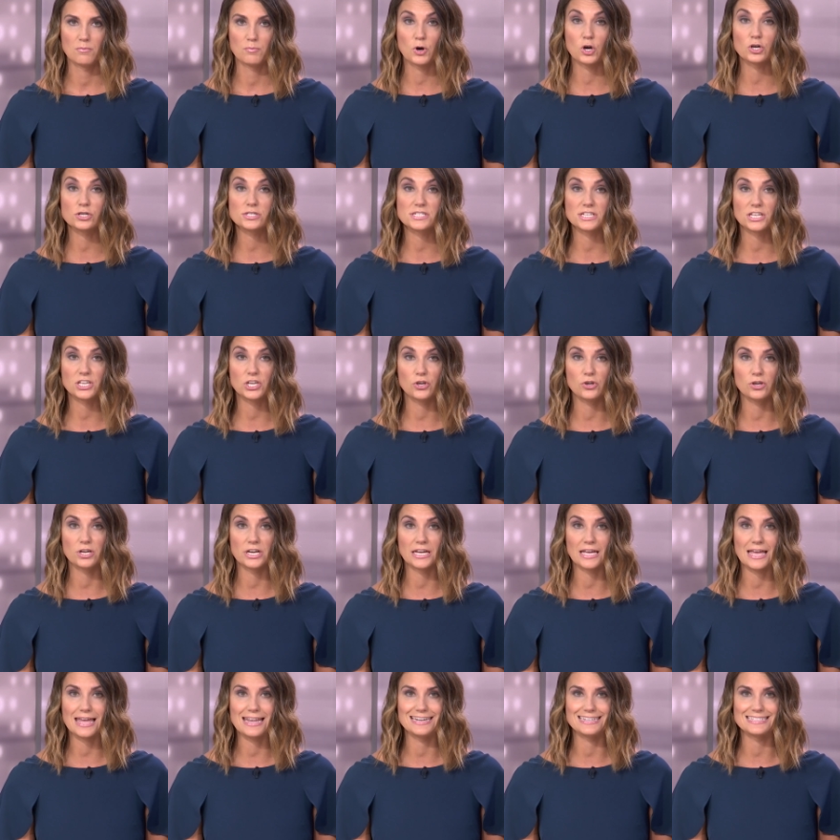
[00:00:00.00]

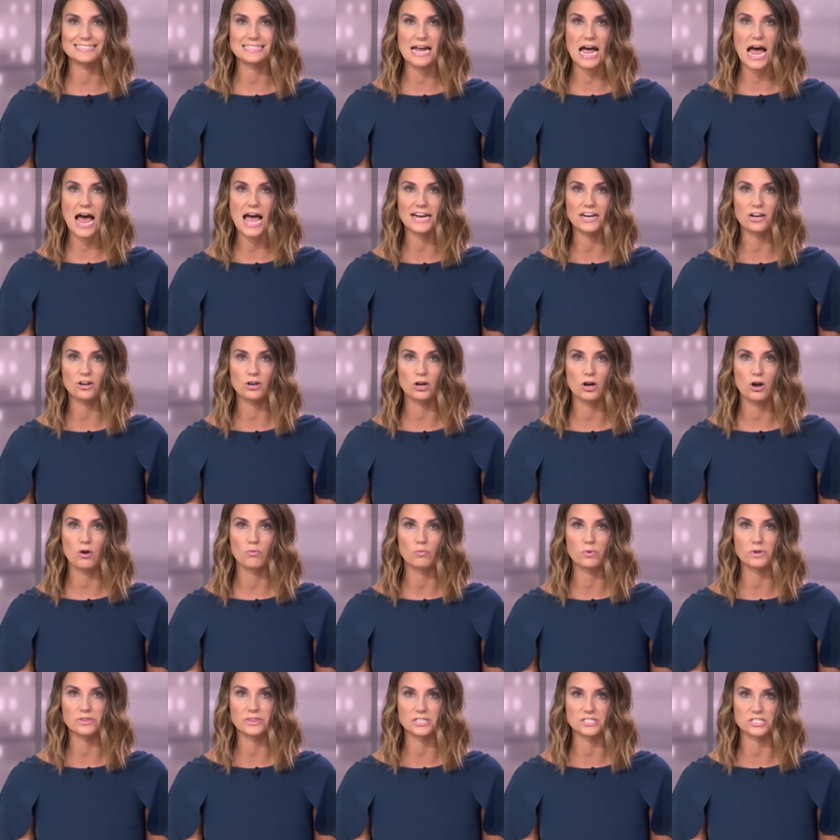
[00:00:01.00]
Persecuting an entire
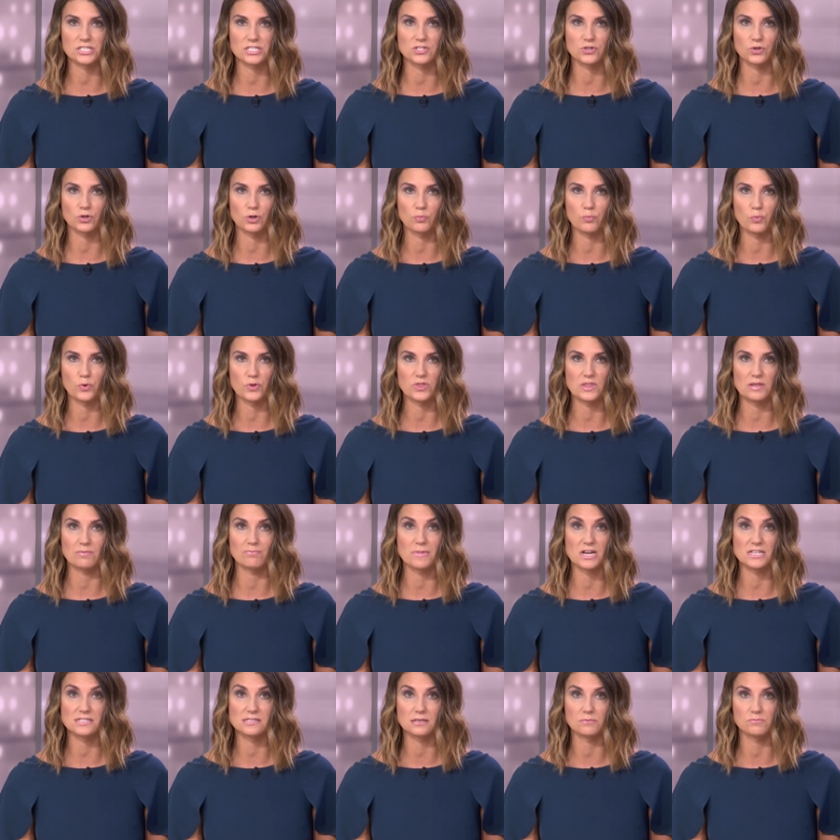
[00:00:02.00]
religious group with the
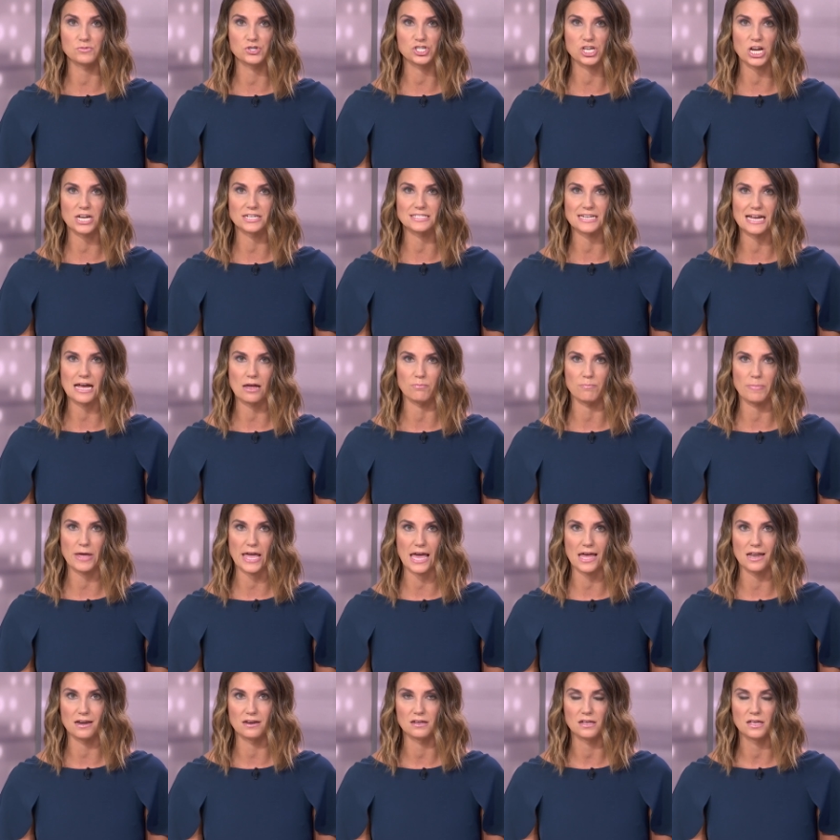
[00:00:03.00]
Muslim shutdown
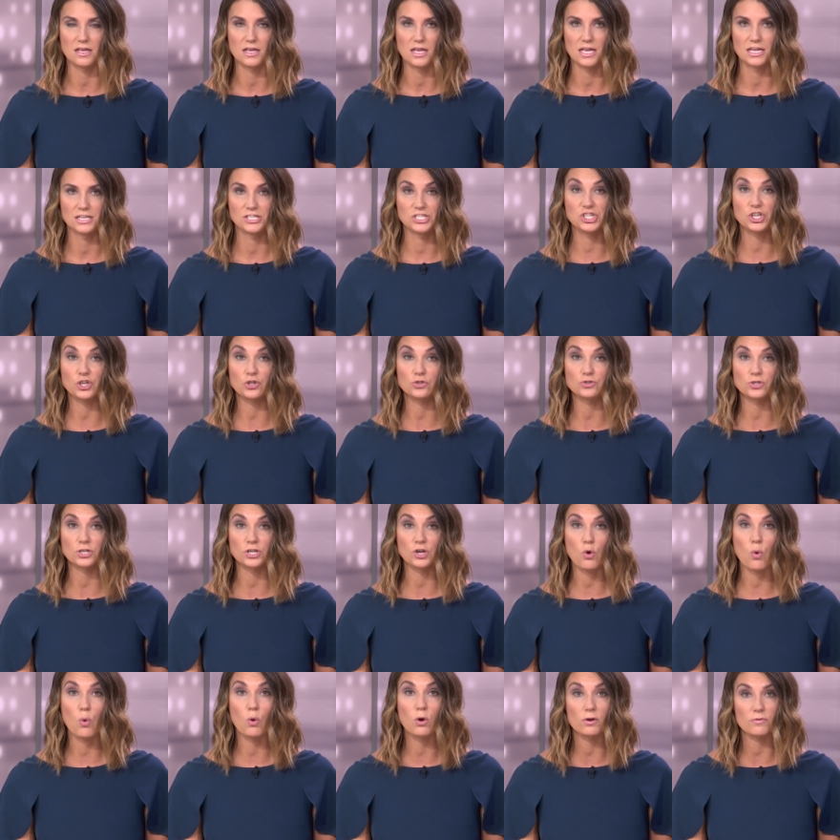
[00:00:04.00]
ban.
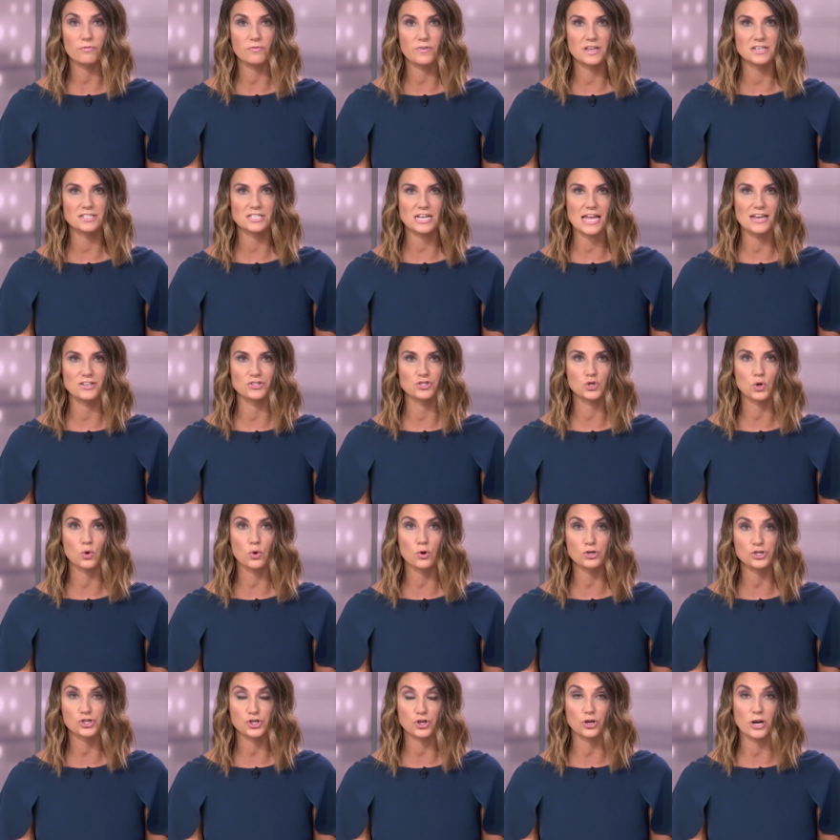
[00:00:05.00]
Children orphaned and
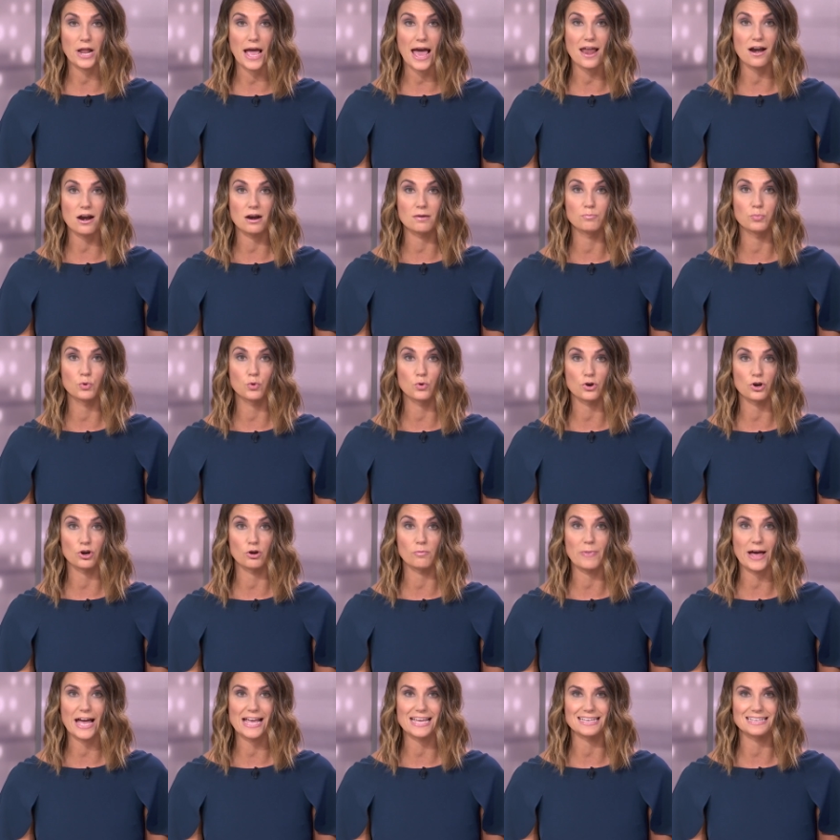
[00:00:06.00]
tortured at our
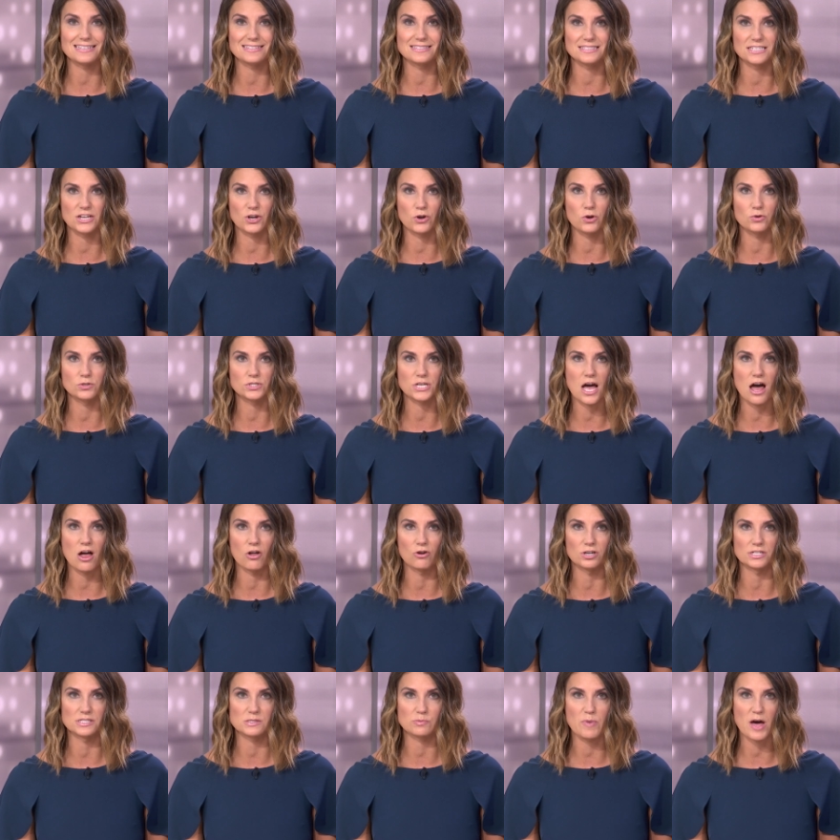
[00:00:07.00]
border by his
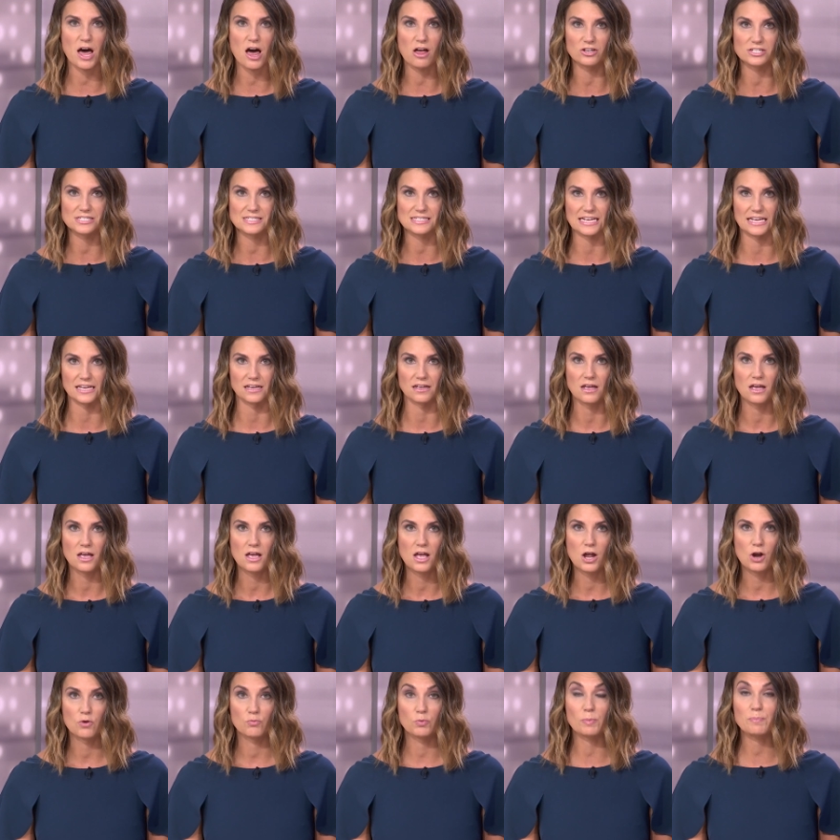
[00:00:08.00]
zero-tolerance policy.
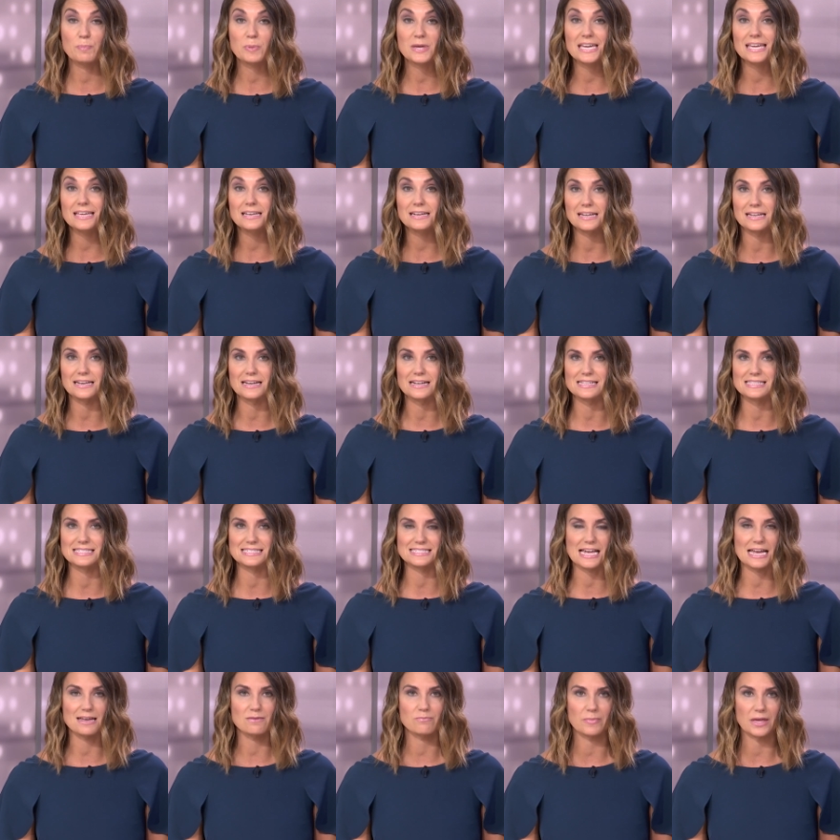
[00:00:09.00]
repeated
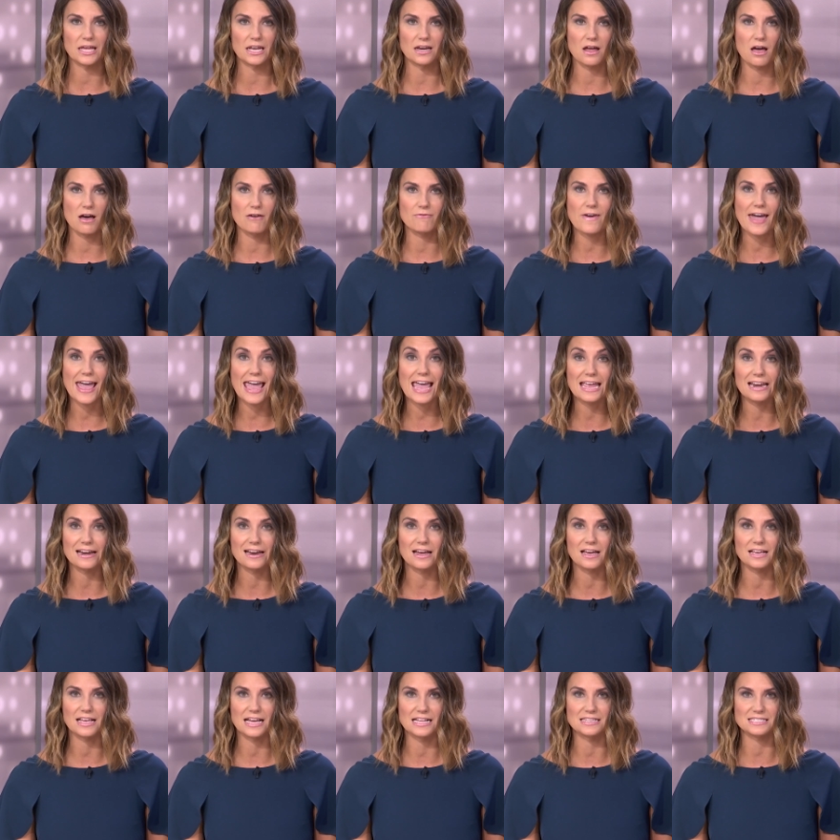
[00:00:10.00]
incitement of hate
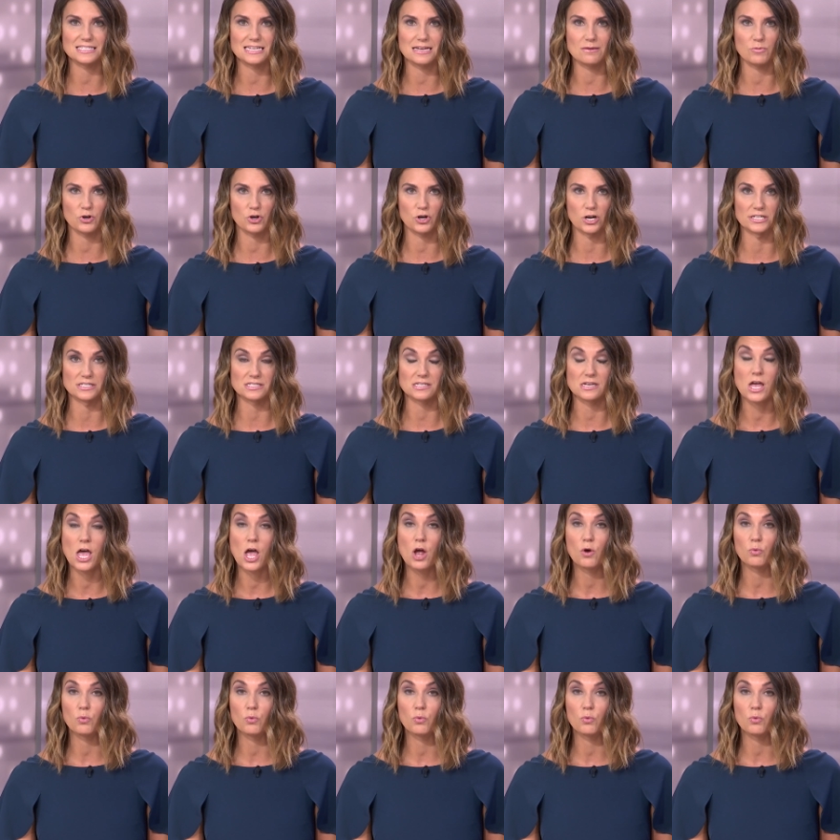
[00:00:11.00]
against immigrants,